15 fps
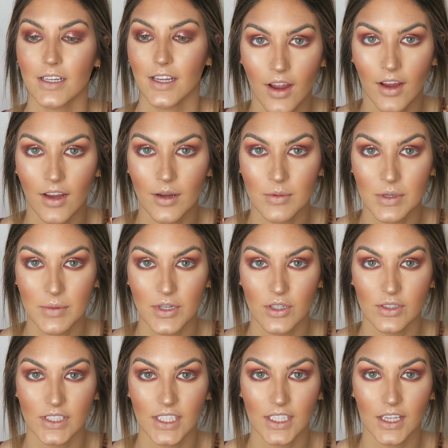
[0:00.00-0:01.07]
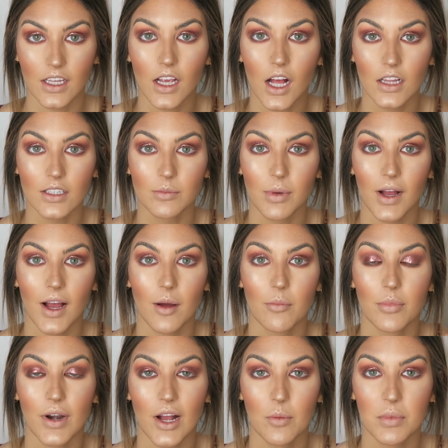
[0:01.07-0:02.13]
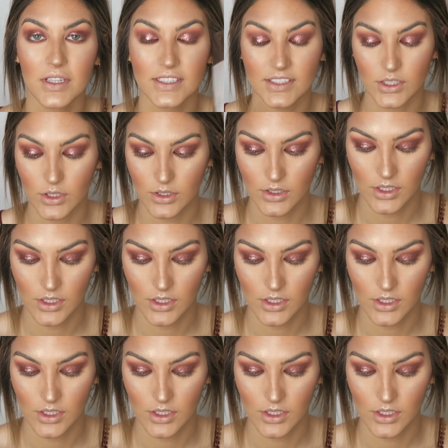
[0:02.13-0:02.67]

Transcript: I am gonna be using the ColourPop brow pencil,